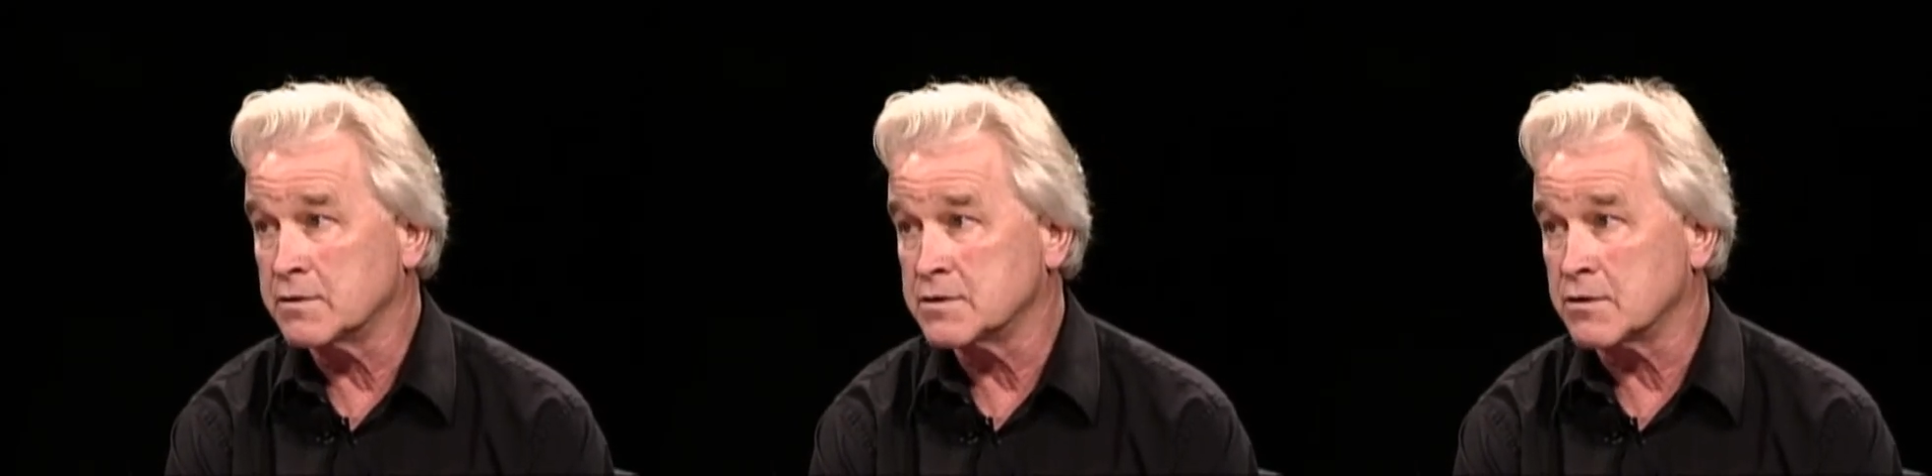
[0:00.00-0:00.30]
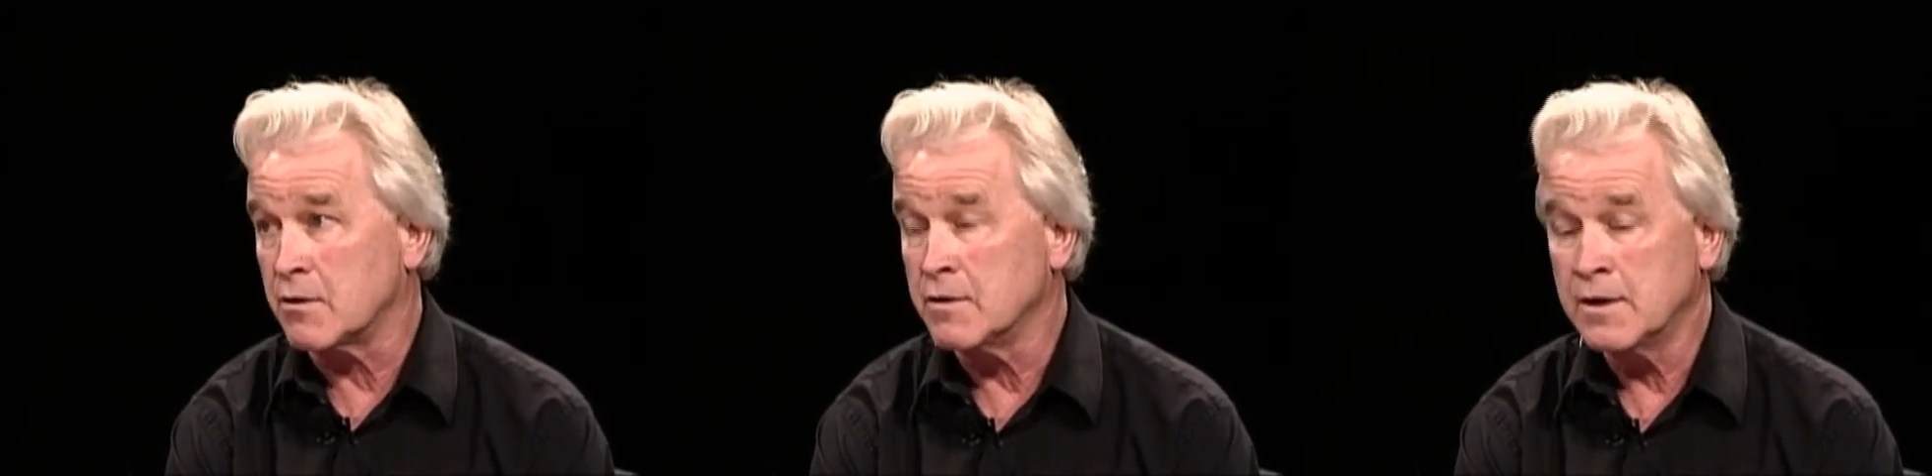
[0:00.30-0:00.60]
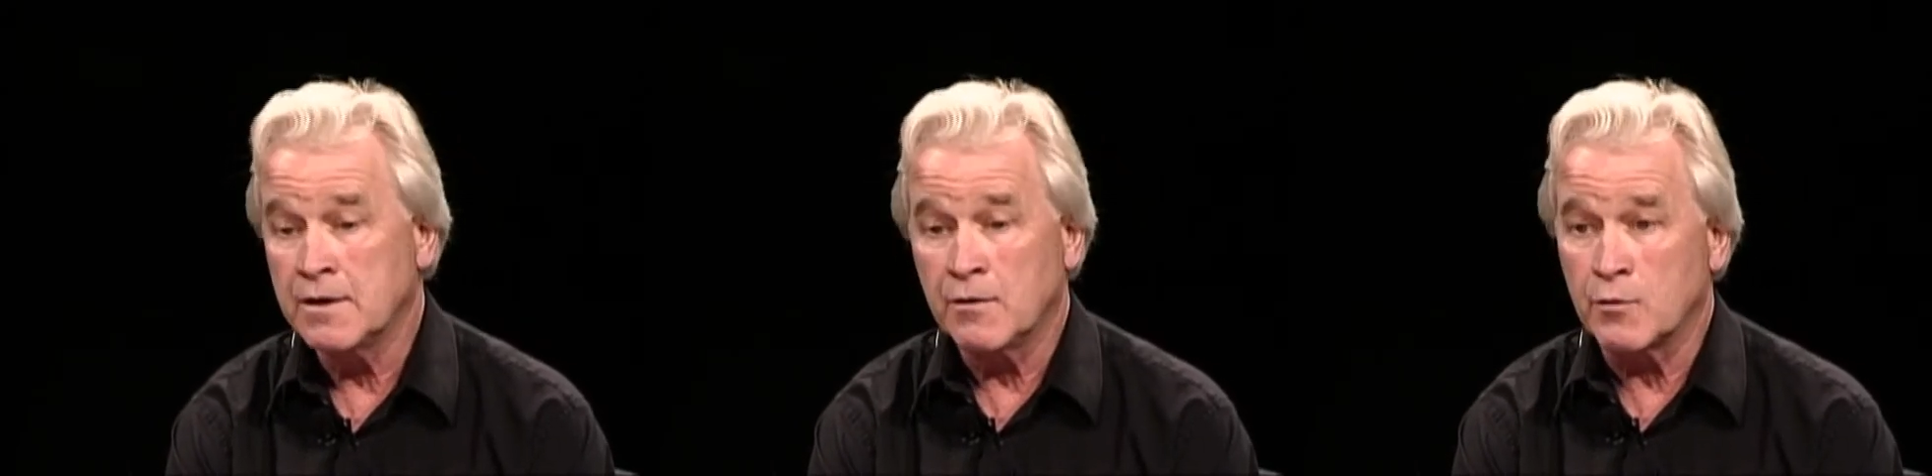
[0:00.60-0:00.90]
So
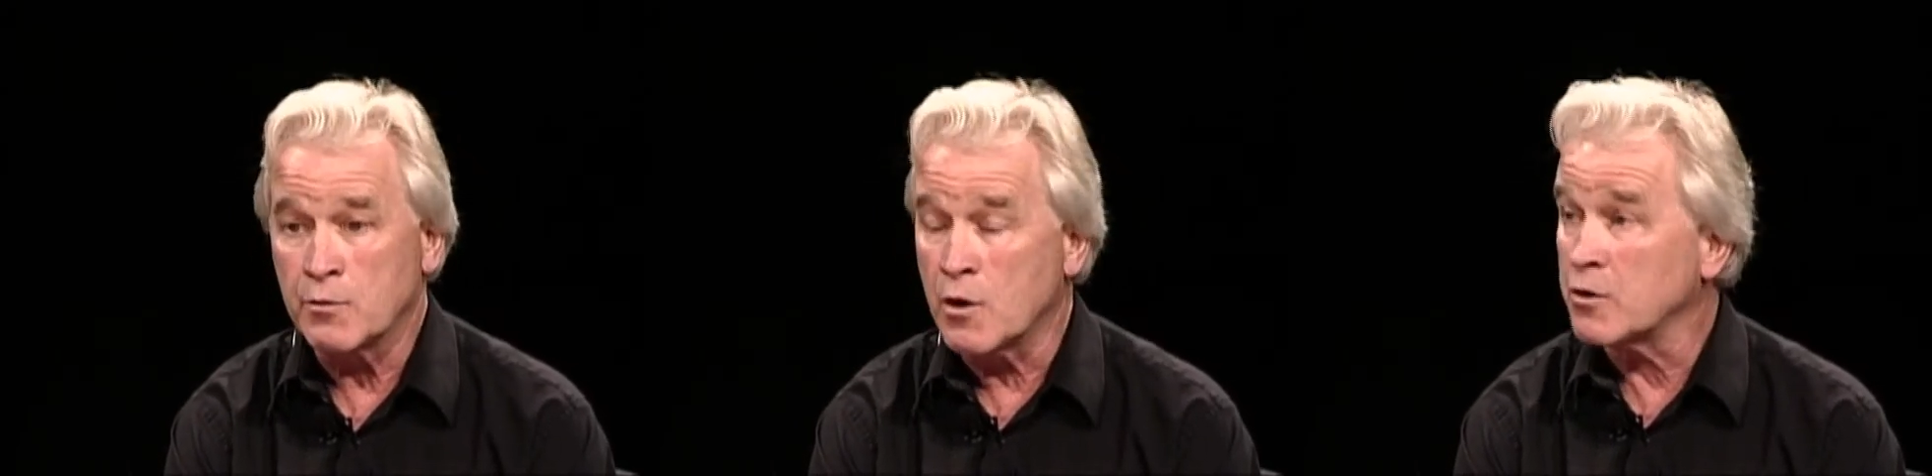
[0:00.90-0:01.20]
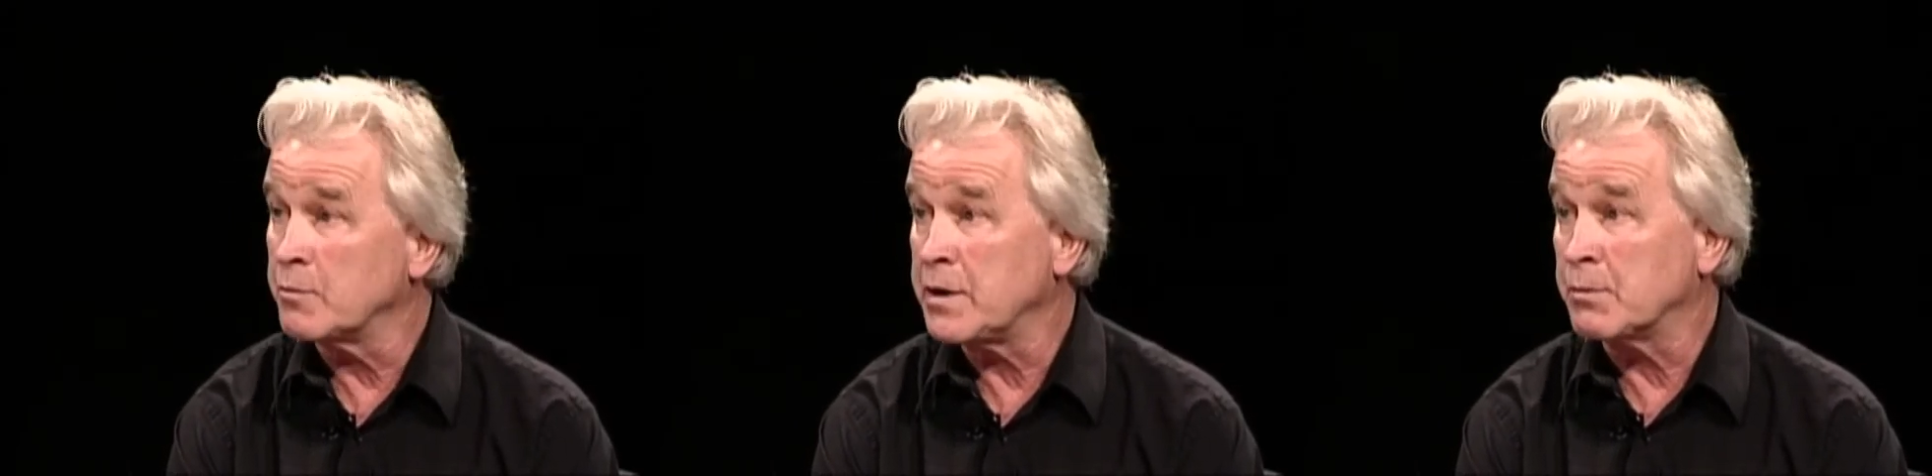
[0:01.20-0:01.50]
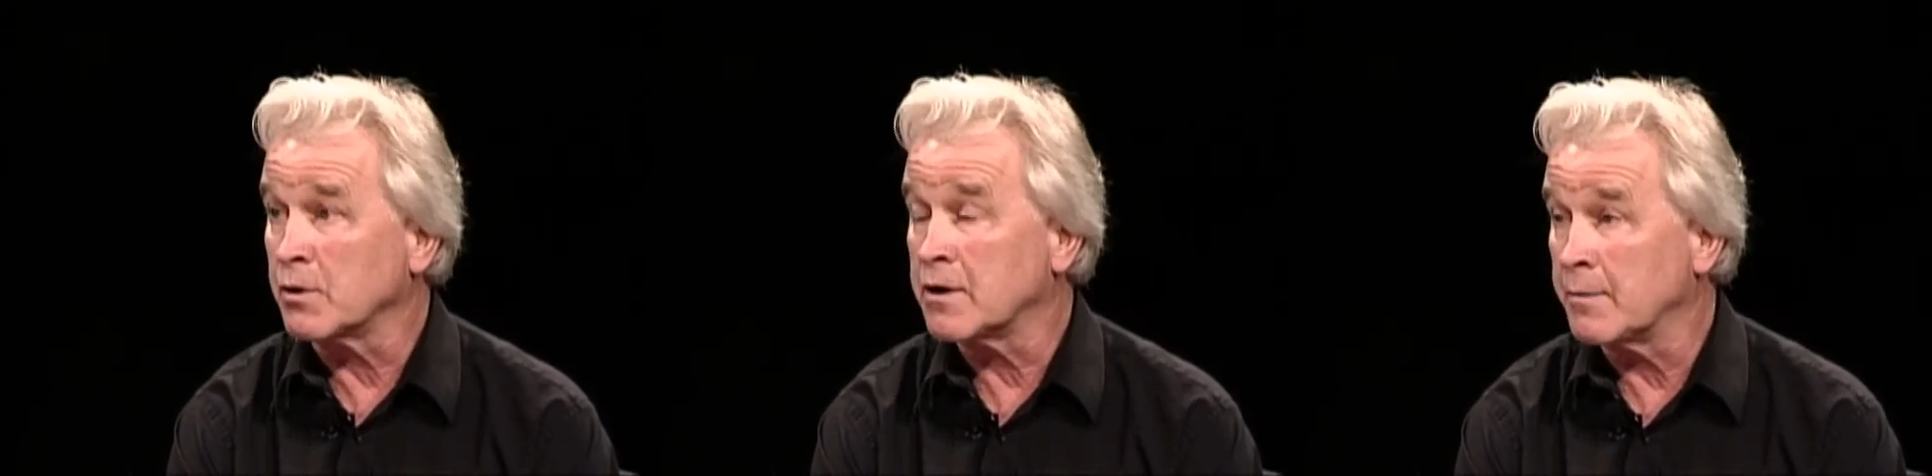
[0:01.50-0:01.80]
we welcome
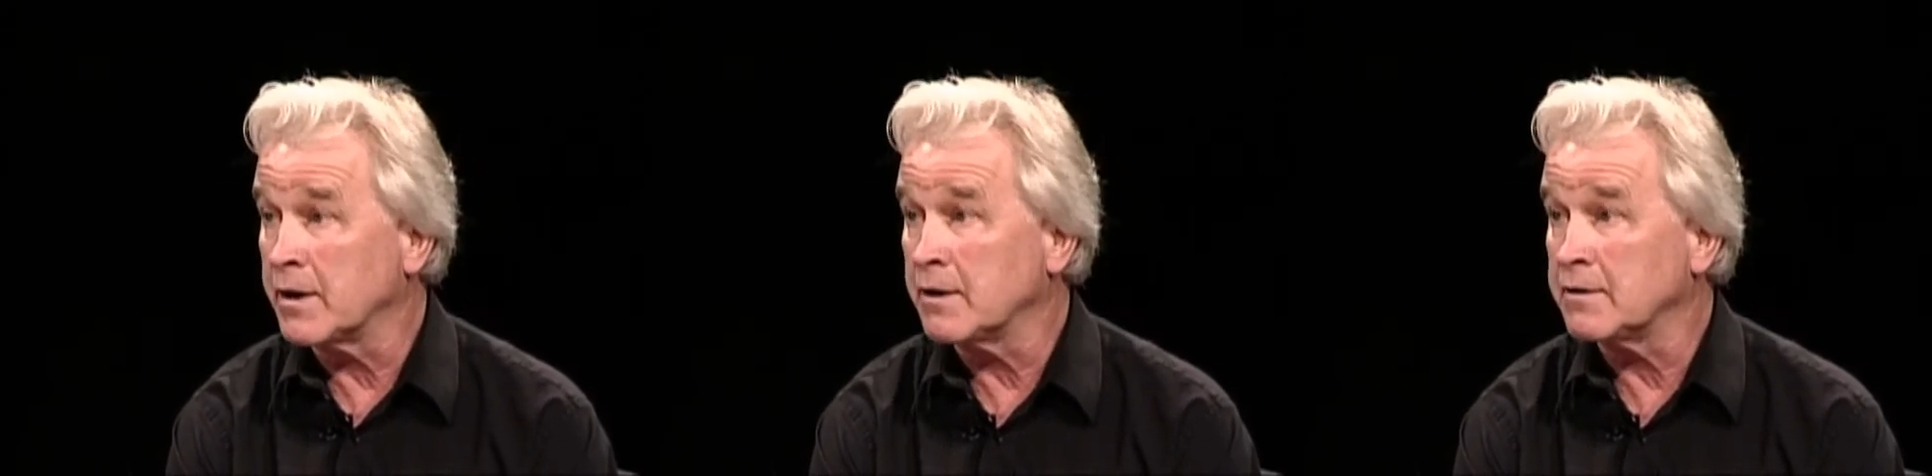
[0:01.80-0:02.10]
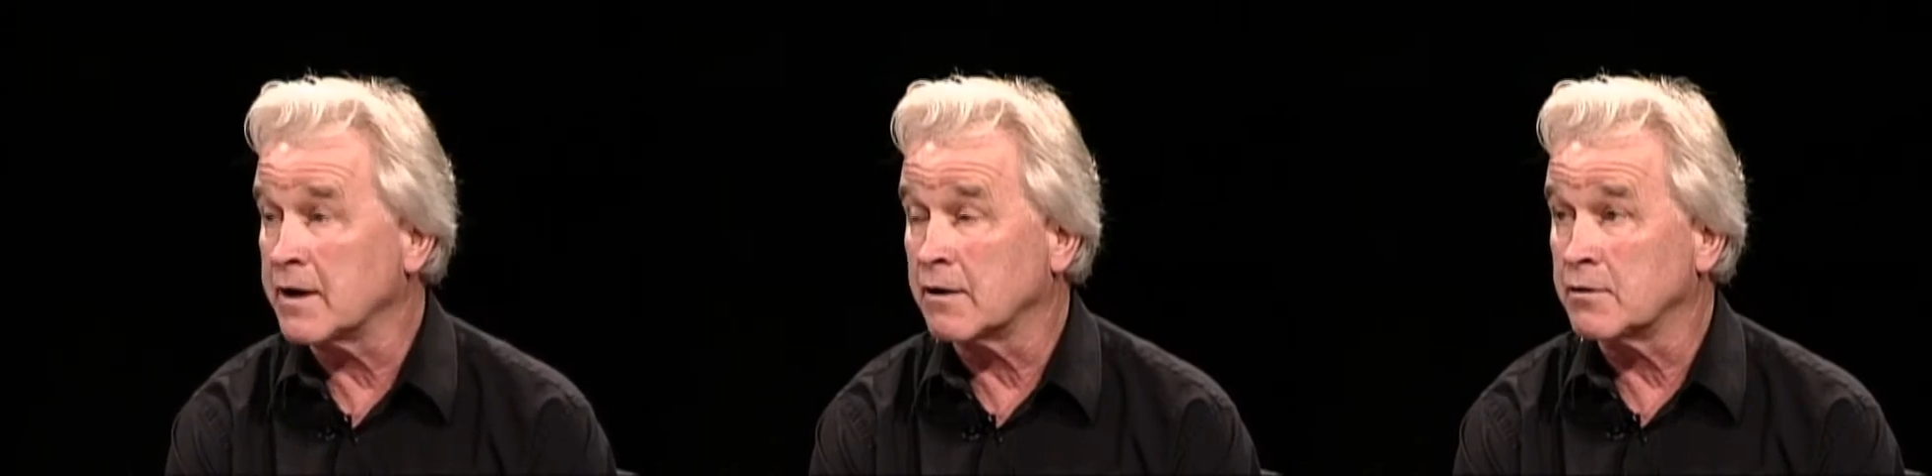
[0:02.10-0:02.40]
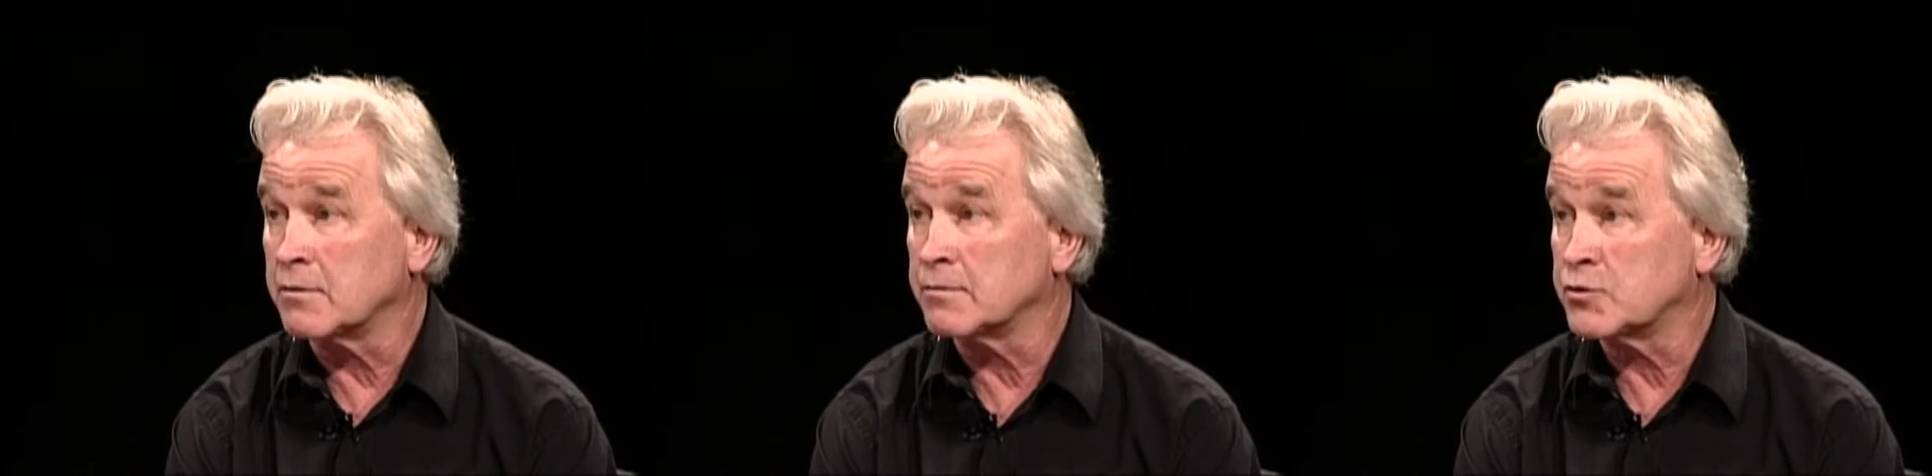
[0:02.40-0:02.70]
people to come in, take a
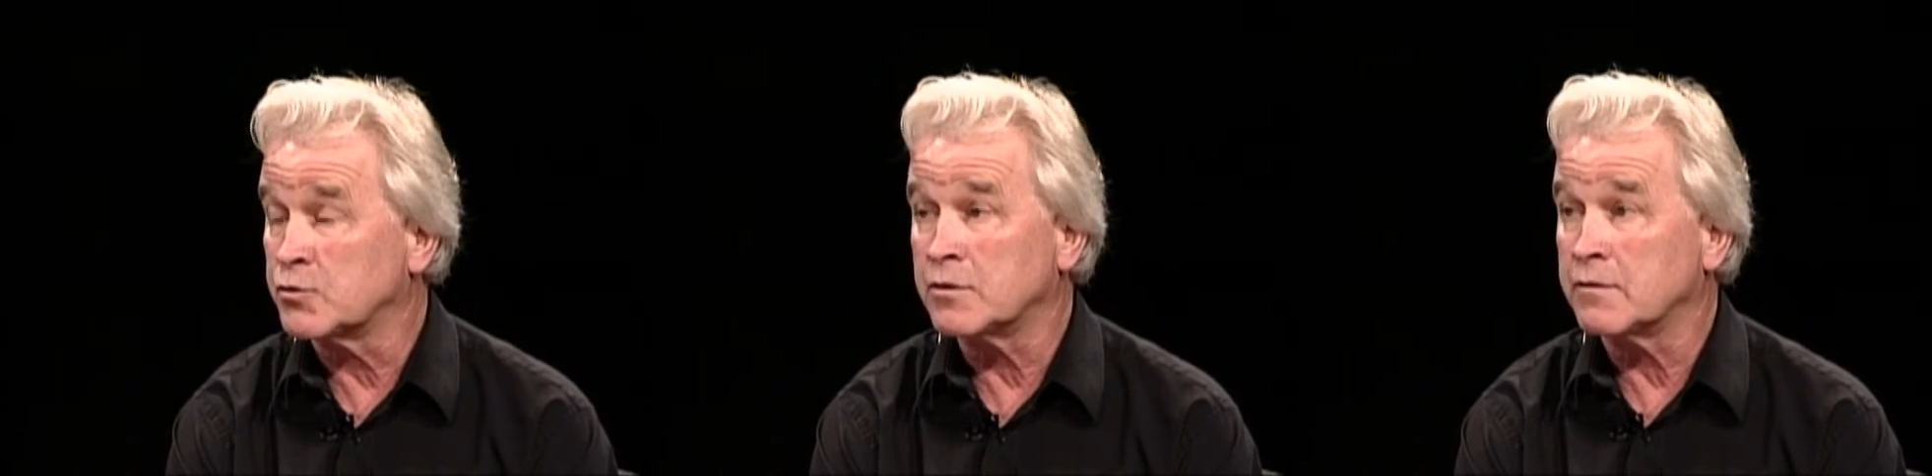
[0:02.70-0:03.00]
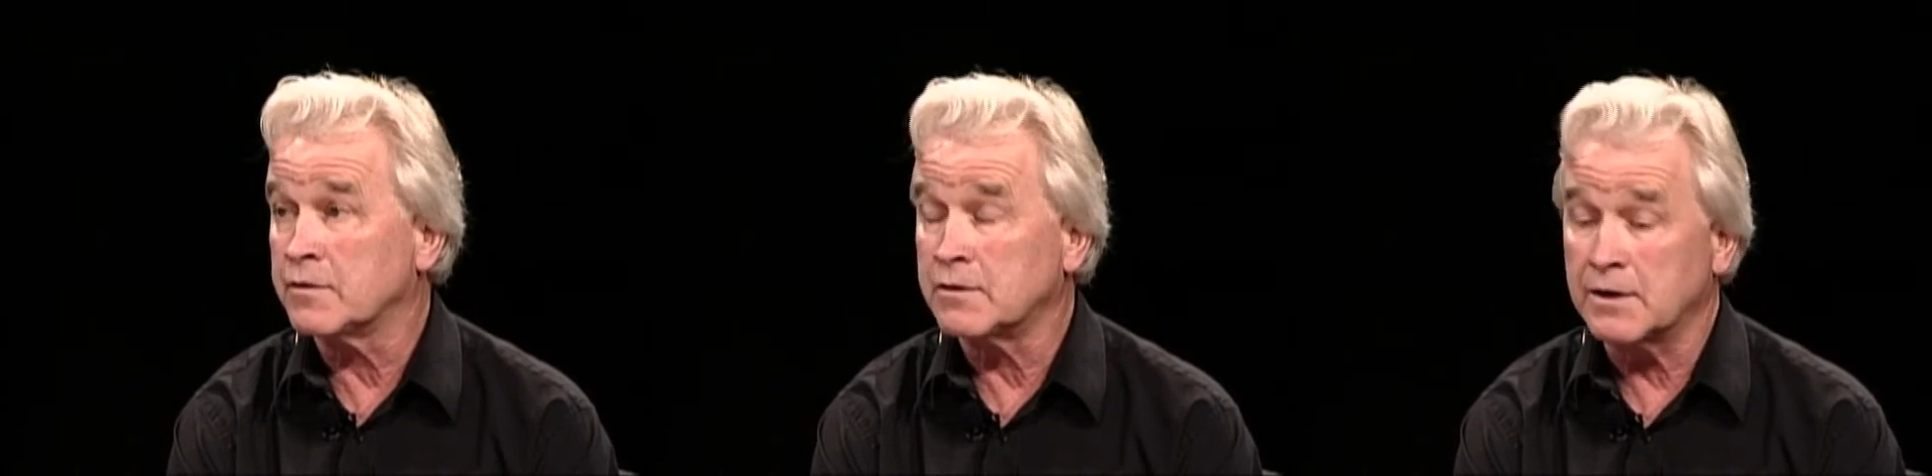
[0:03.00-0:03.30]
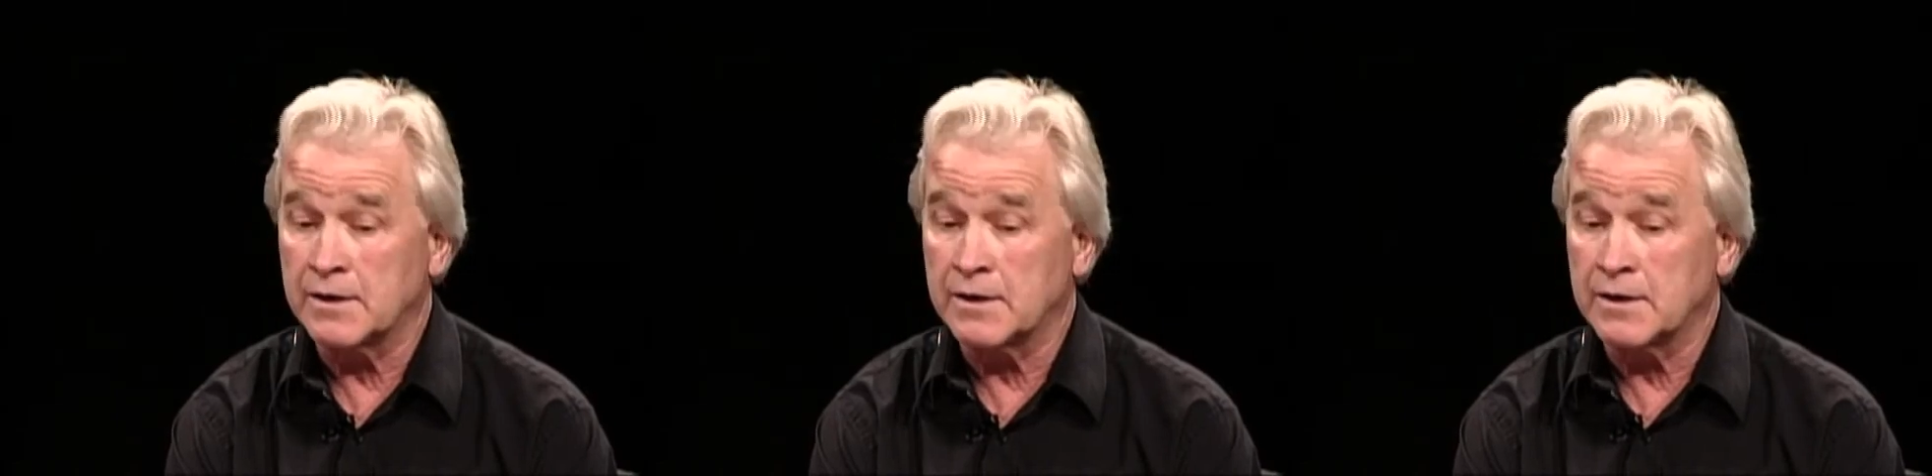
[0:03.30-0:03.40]
little tour of it,